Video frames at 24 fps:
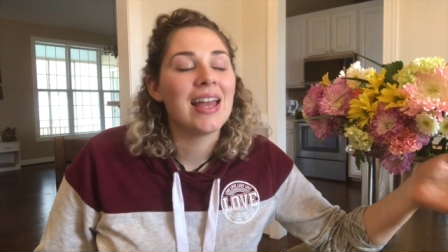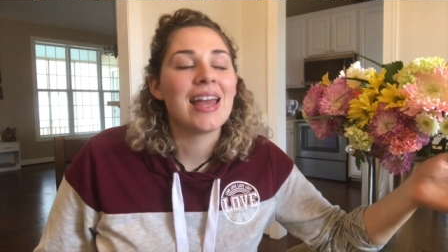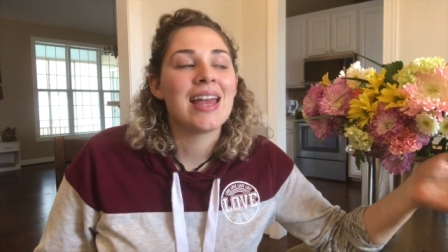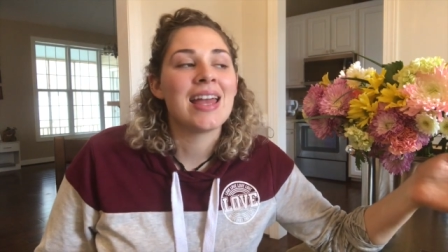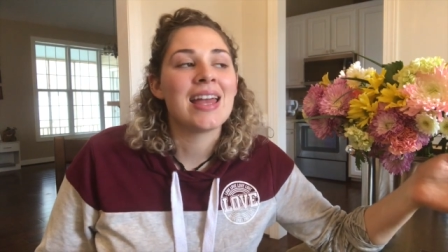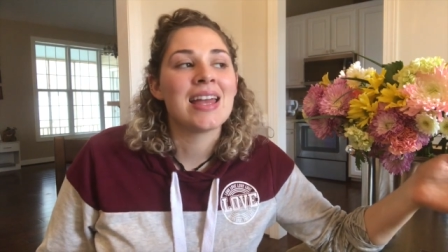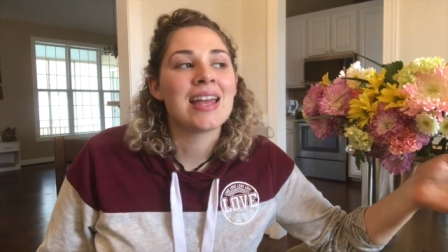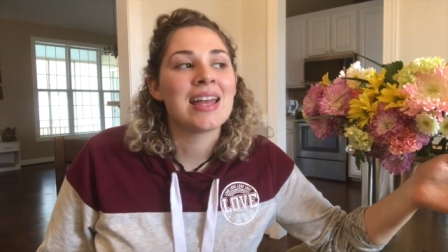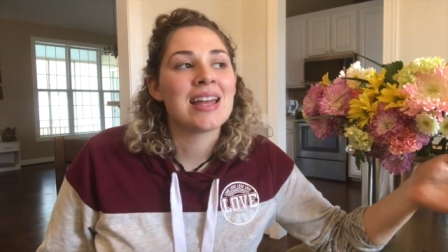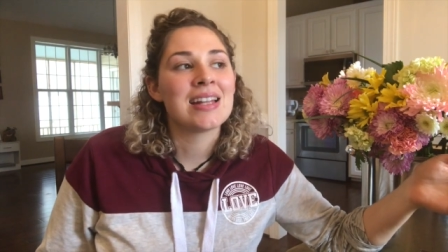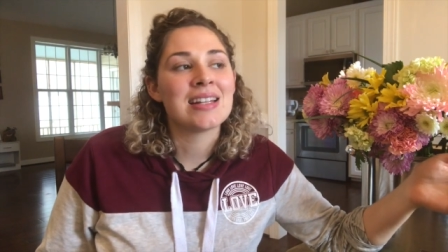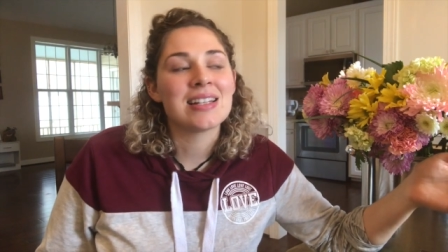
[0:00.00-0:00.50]

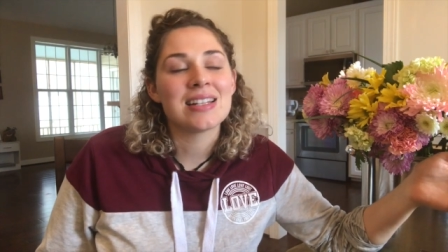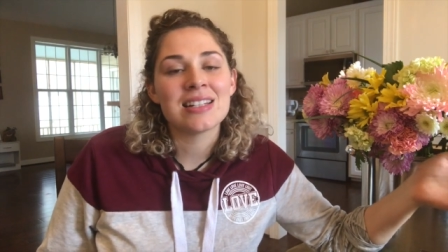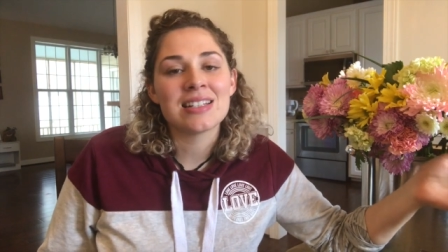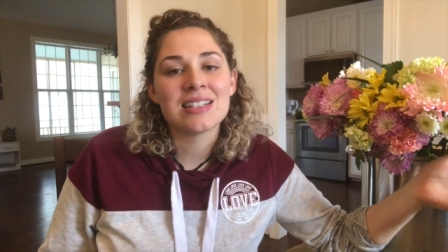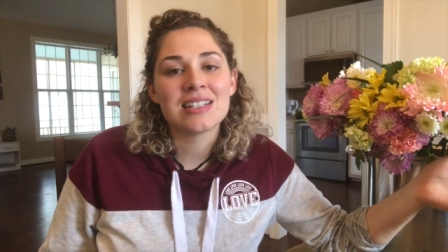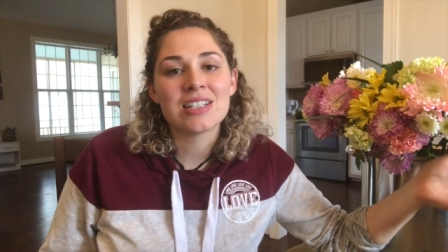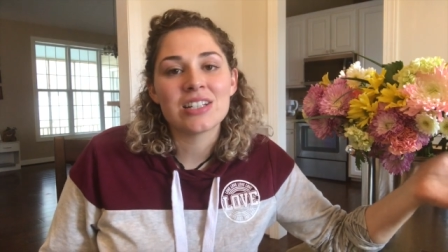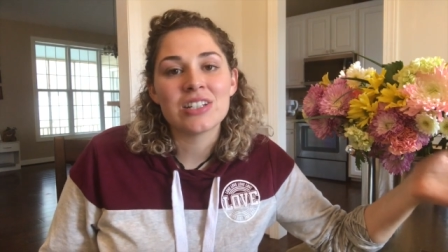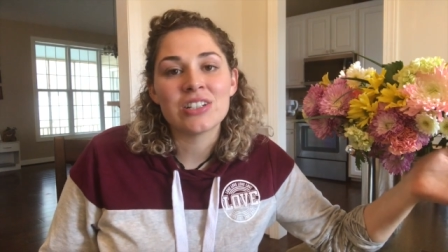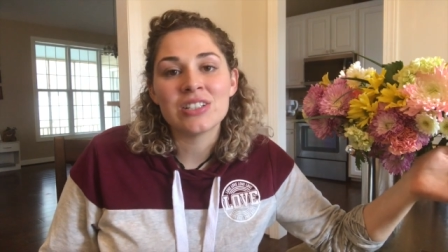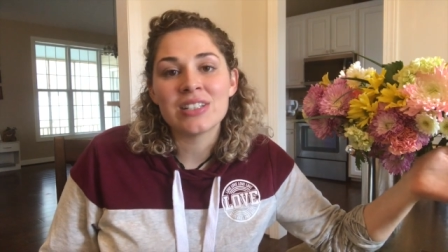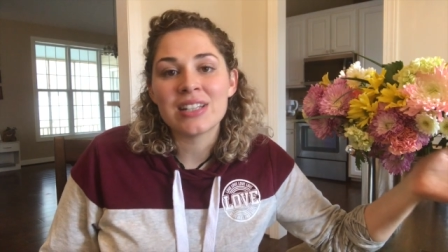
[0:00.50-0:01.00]
And
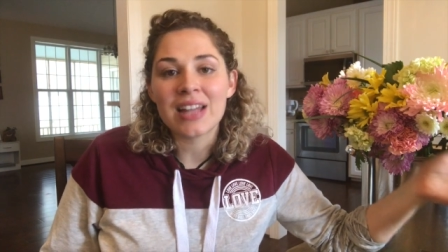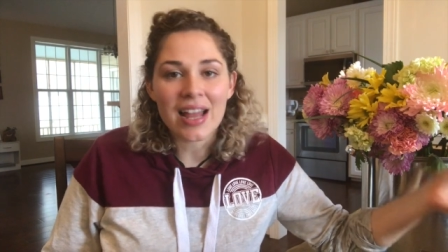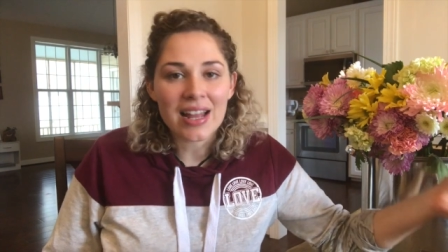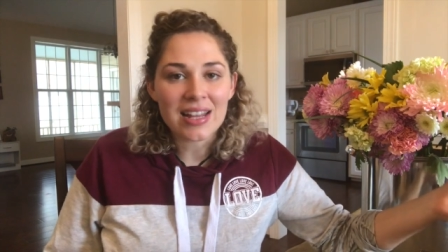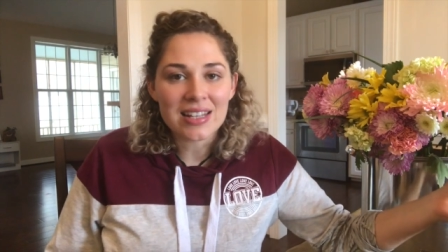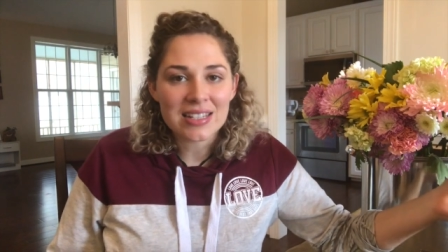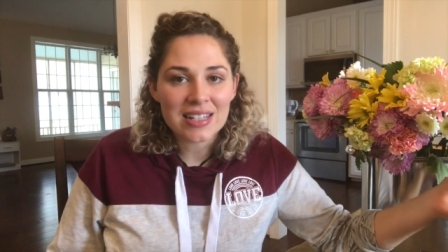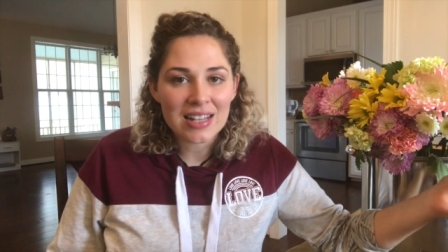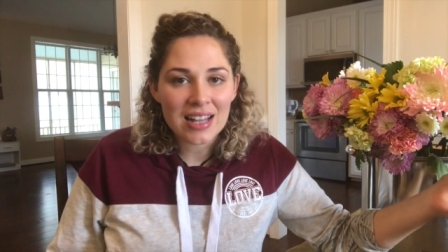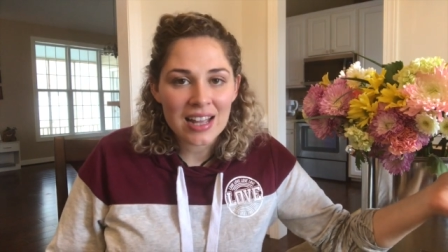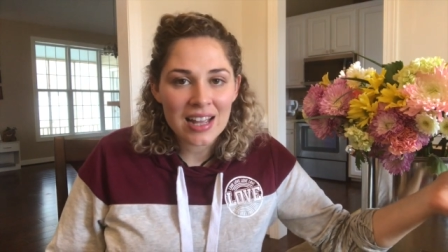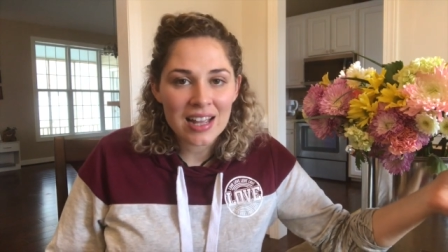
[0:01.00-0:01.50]
until
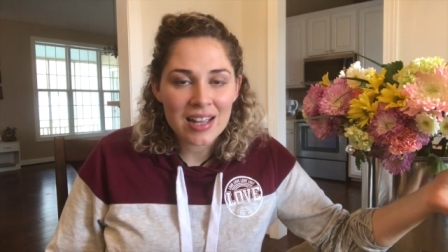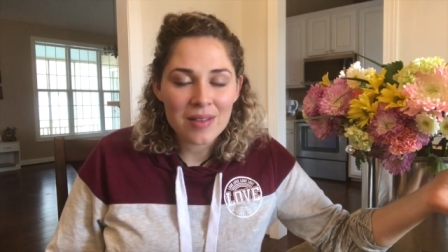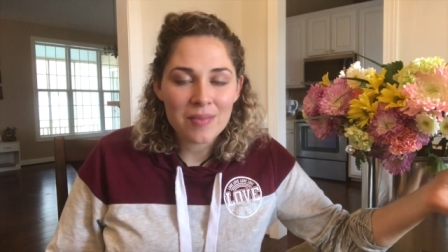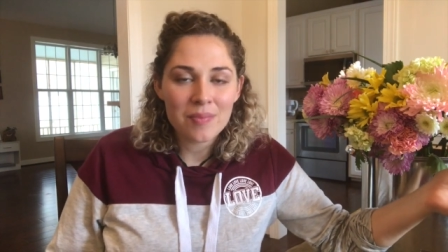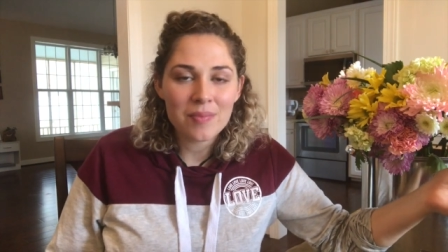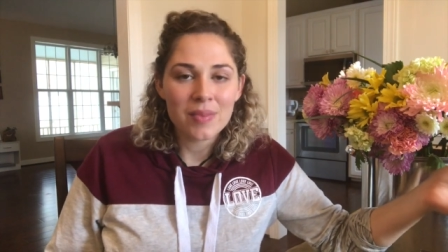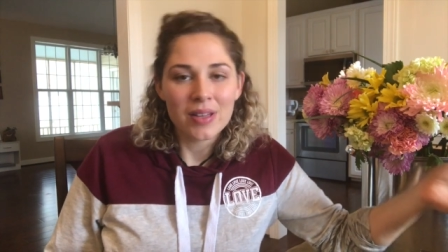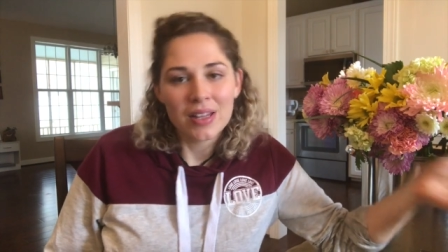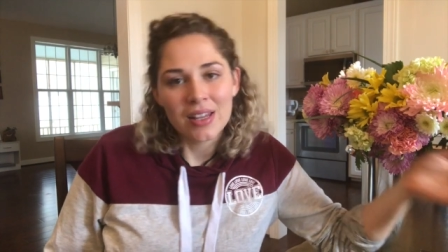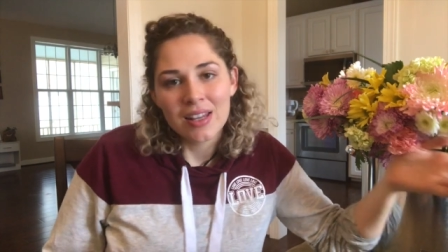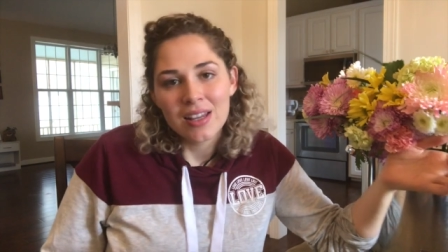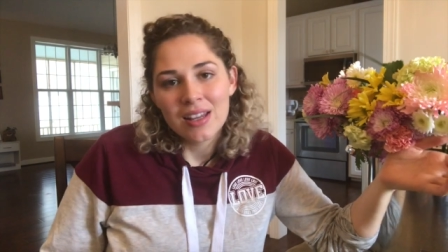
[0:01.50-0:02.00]
next
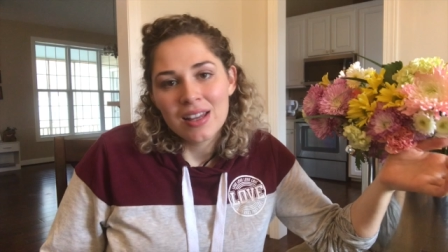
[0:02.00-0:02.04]
time,